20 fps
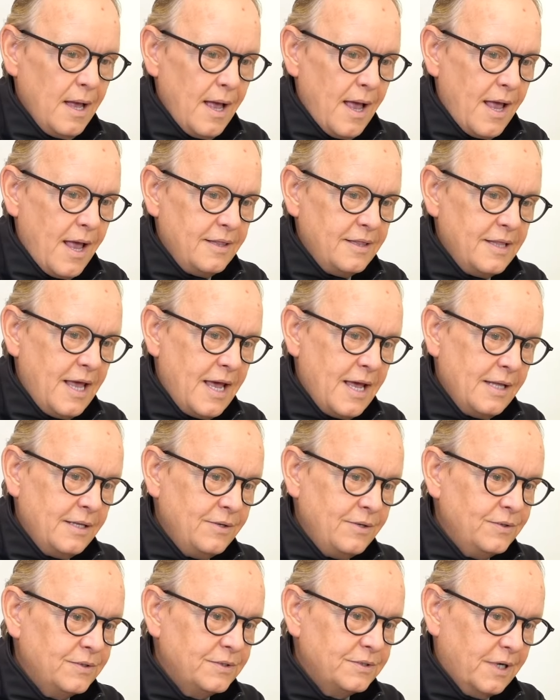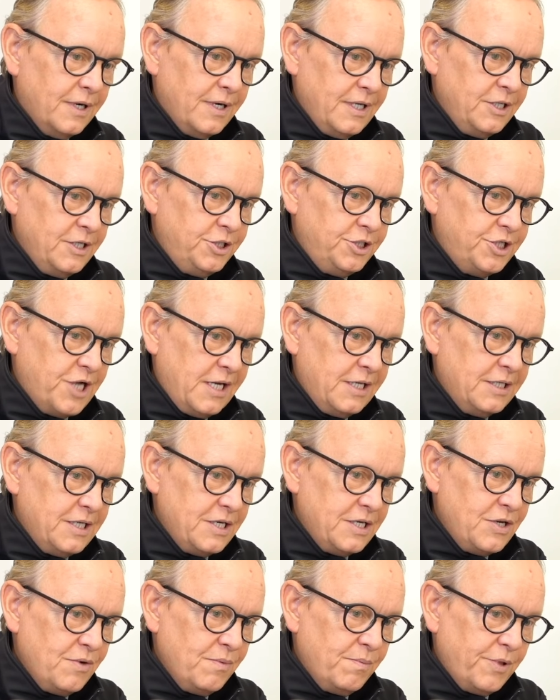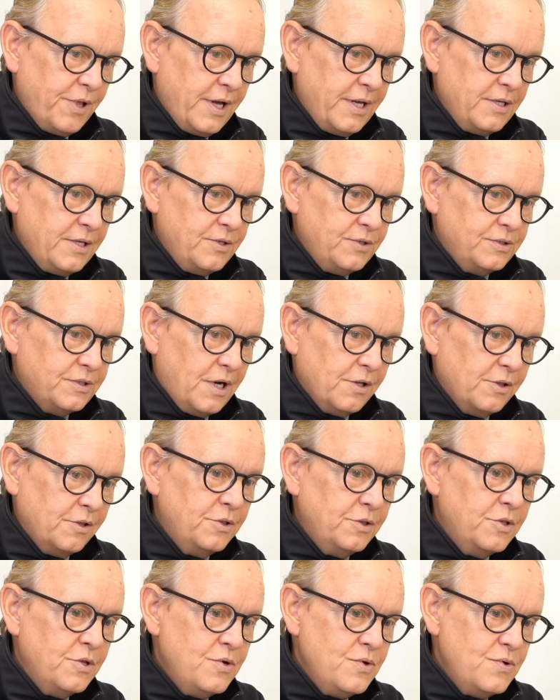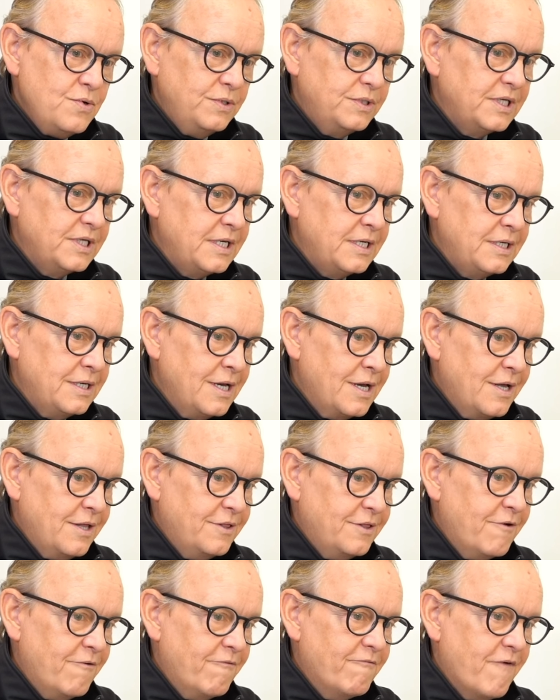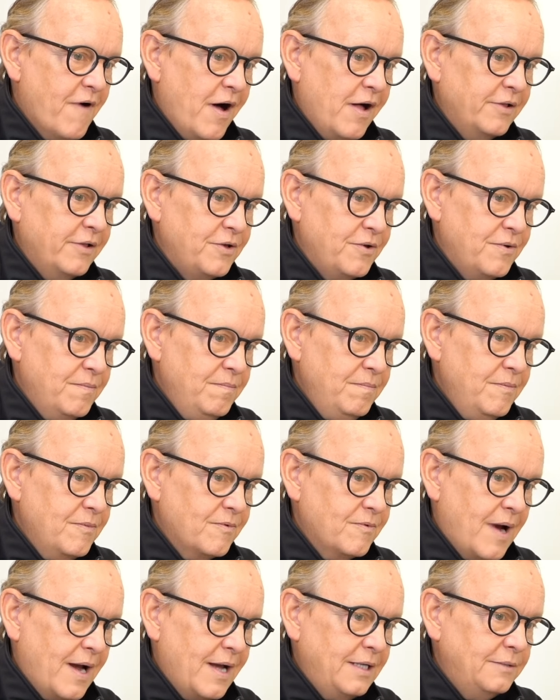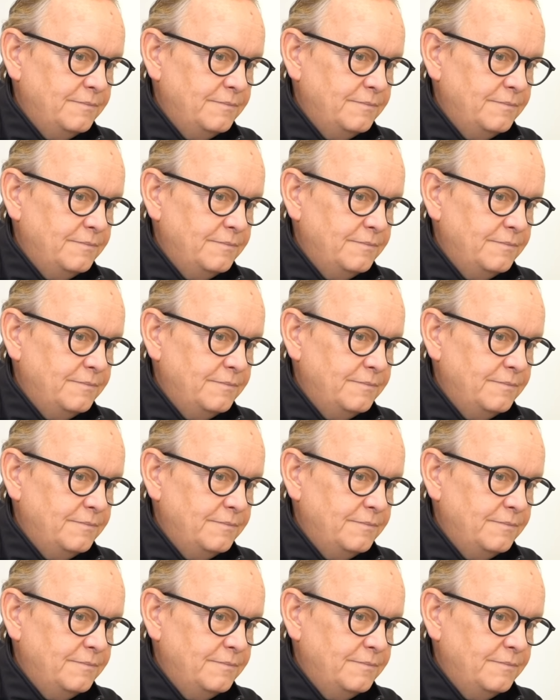And then you start injecting your blood and you start losing the volume, right?